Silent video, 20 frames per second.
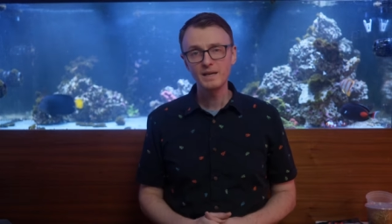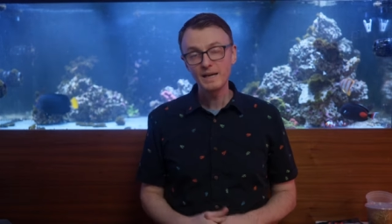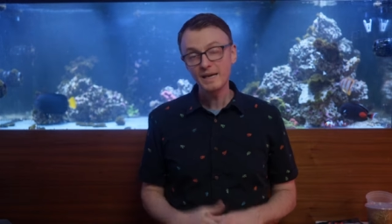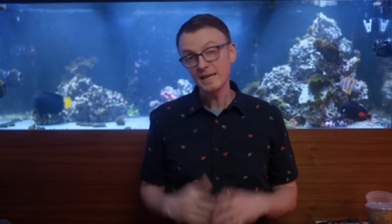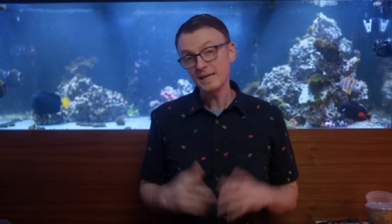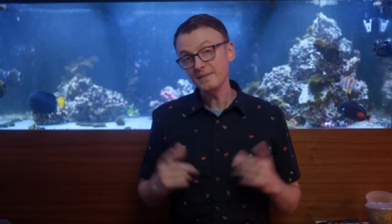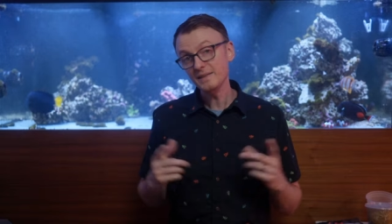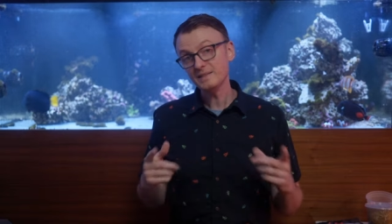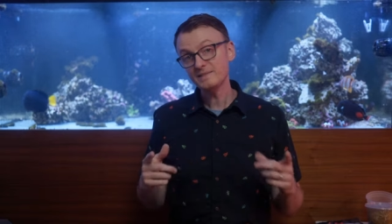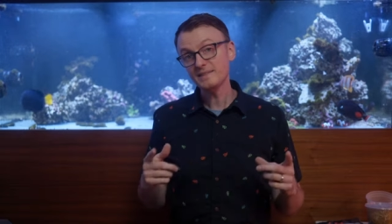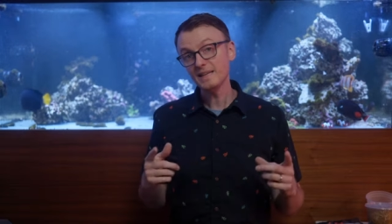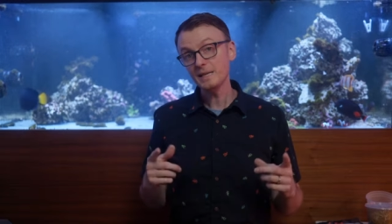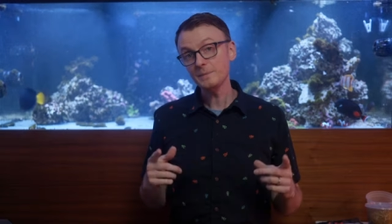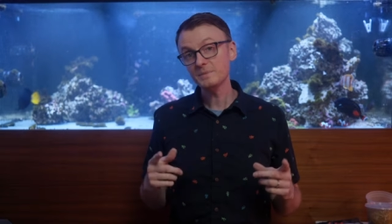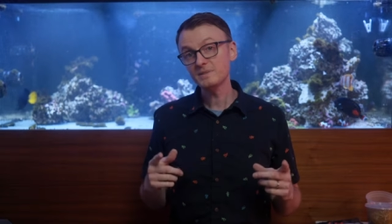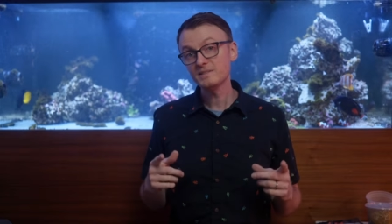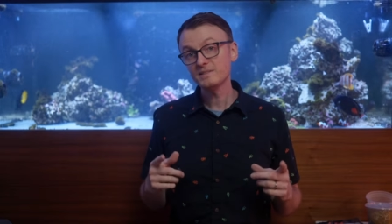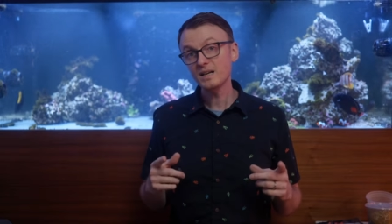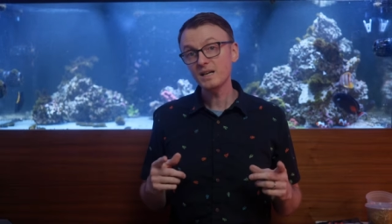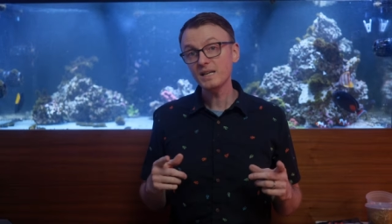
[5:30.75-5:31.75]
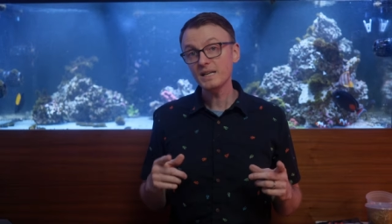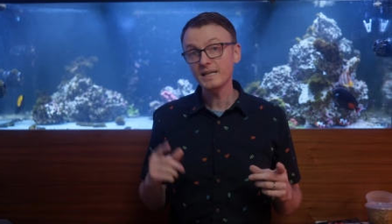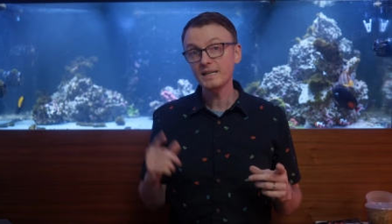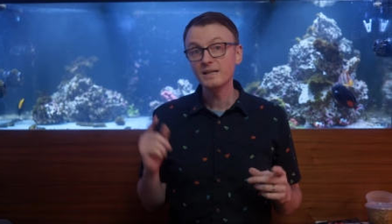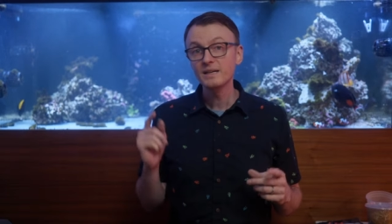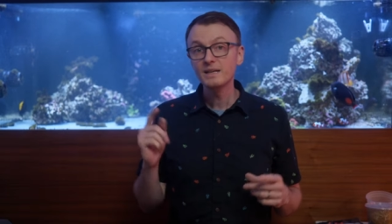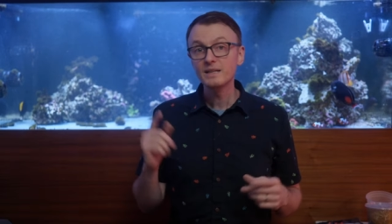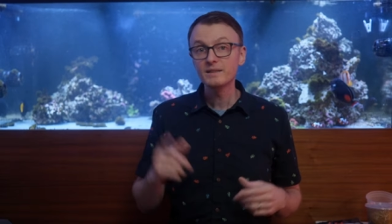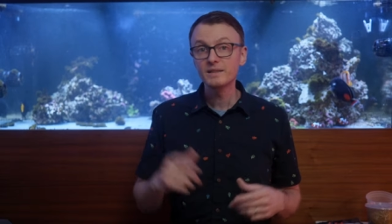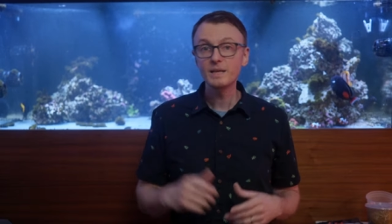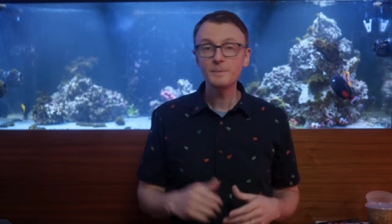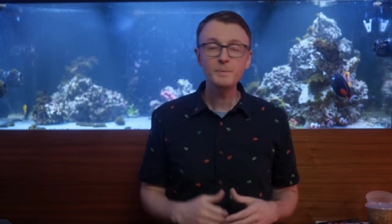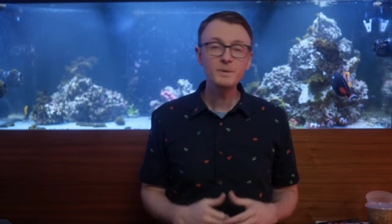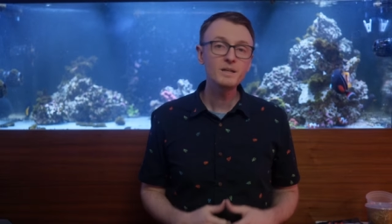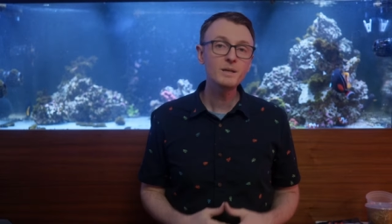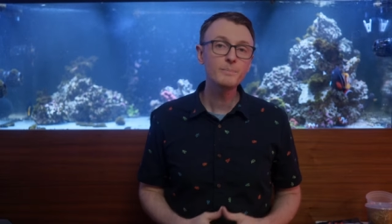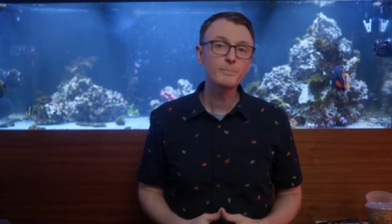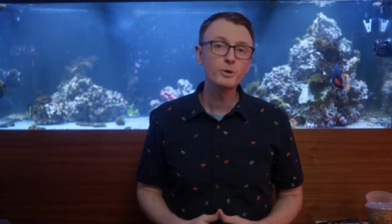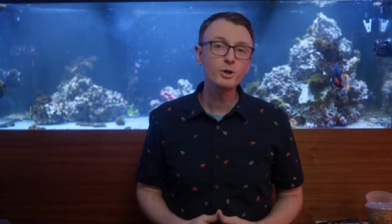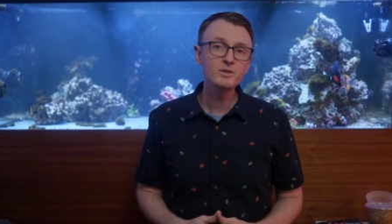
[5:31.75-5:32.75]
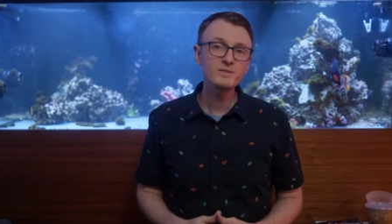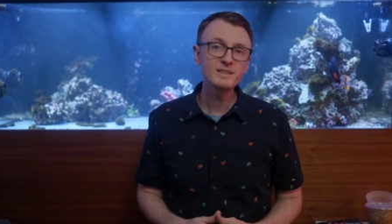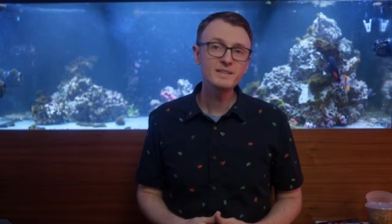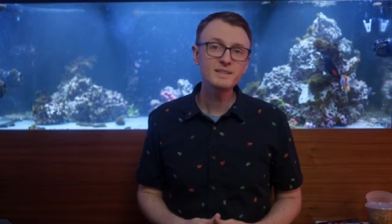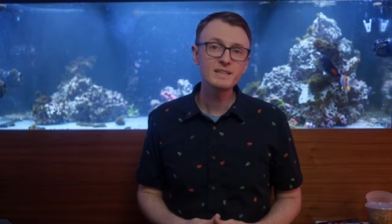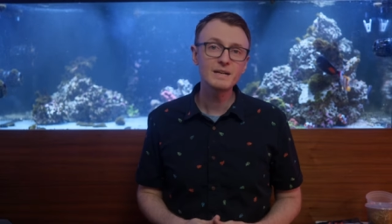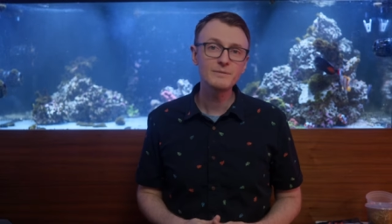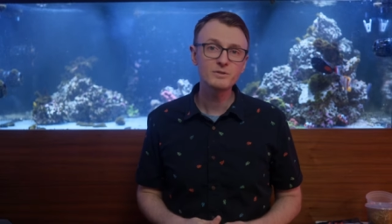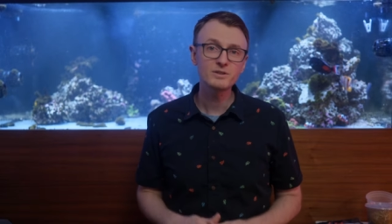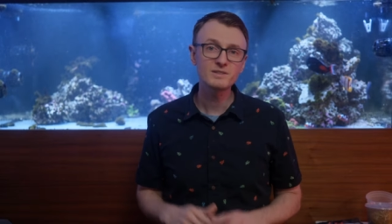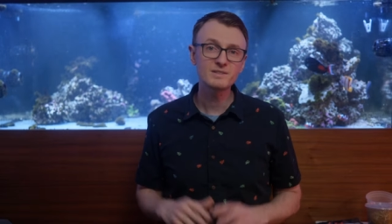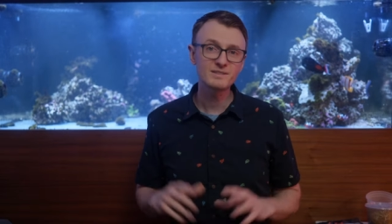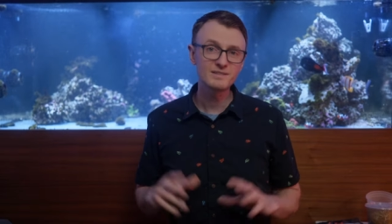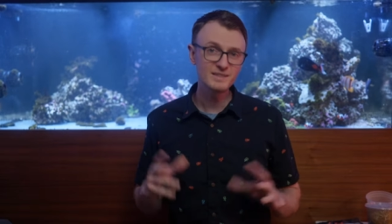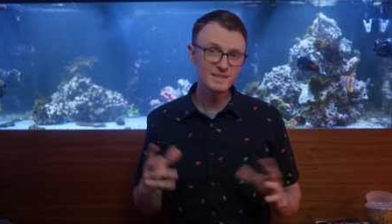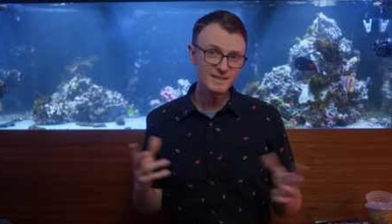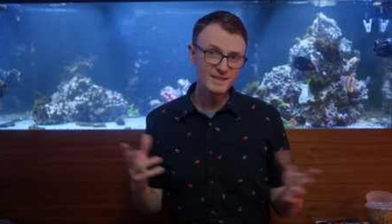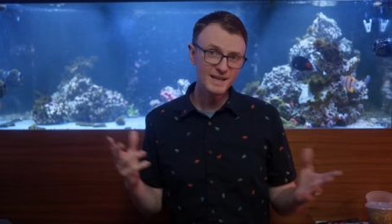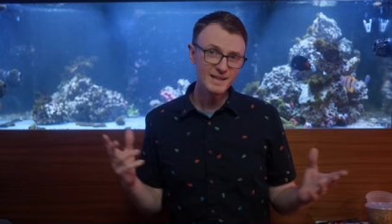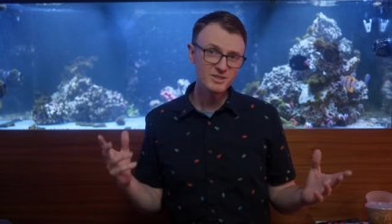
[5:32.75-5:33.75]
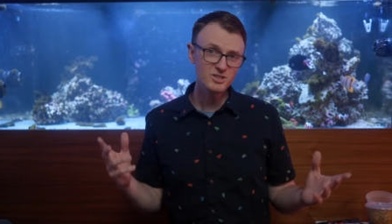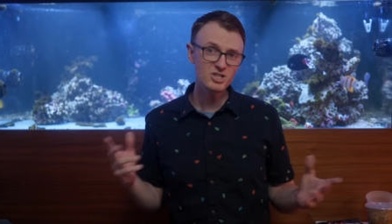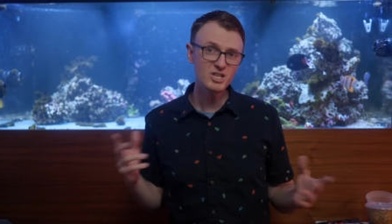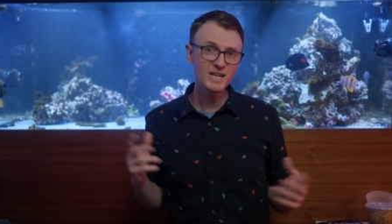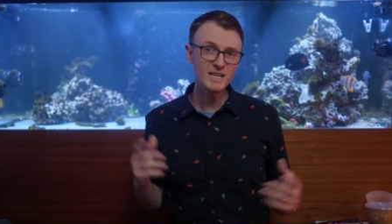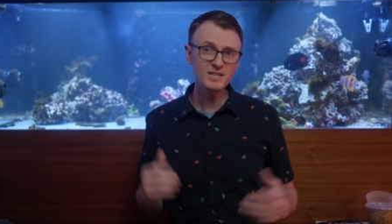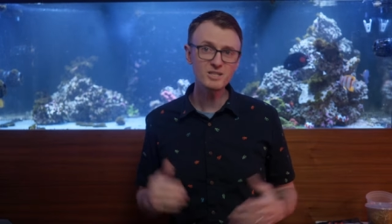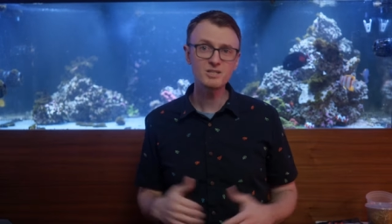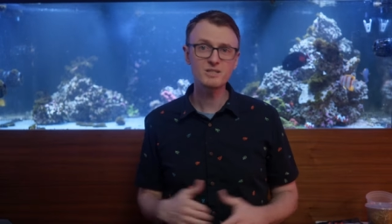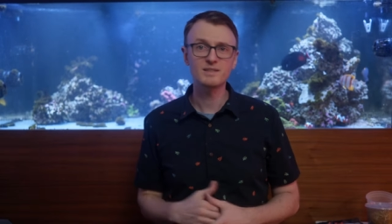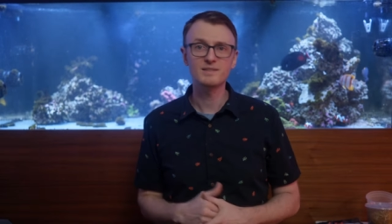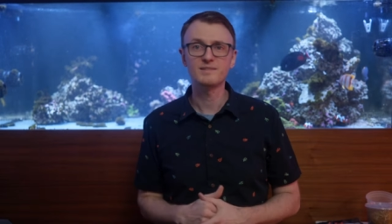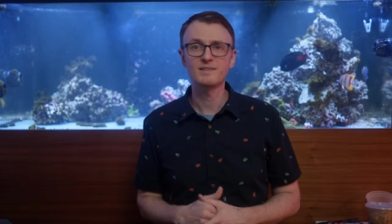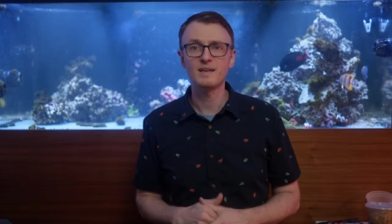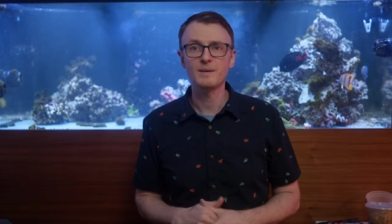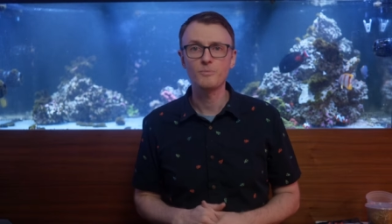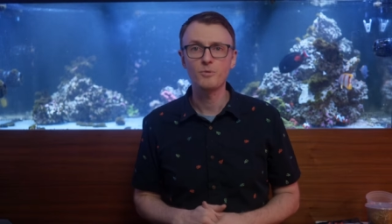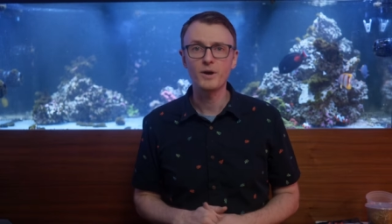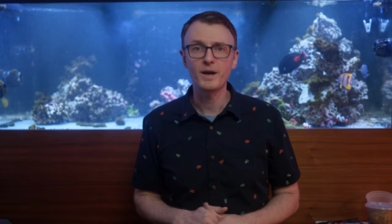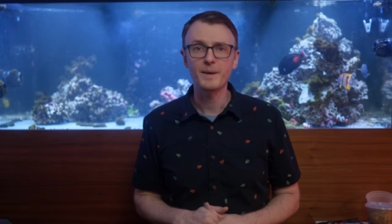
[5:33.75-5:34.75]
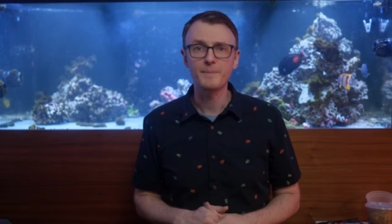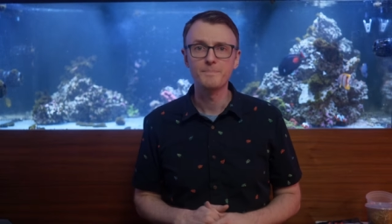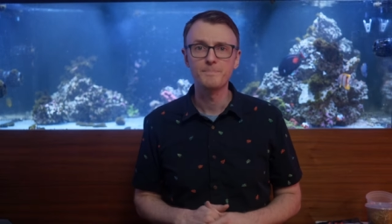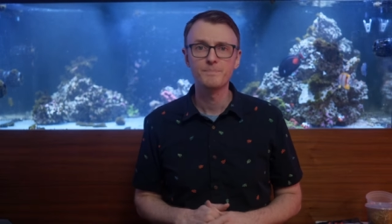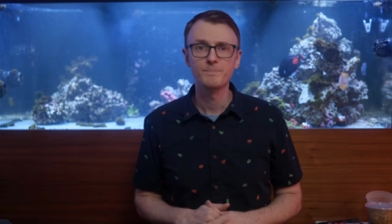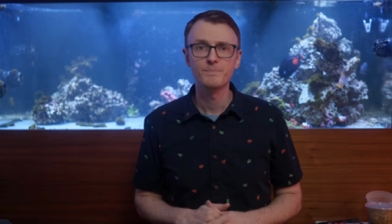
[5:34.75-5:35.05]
In the same study, lipid and protein levels did not change the same way.